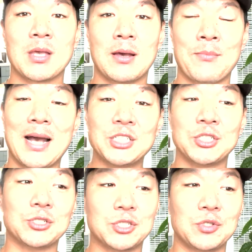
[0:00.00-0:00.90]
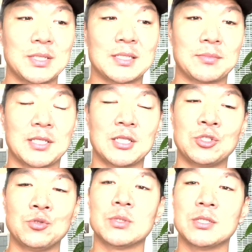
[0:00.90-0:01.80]
Imagine you're doing something that
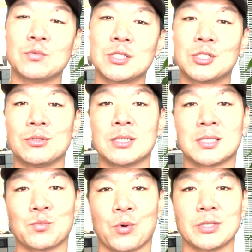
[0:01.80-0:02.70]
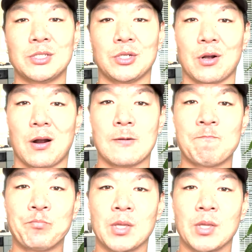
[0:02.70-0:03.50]
you really want to do that's important to your heart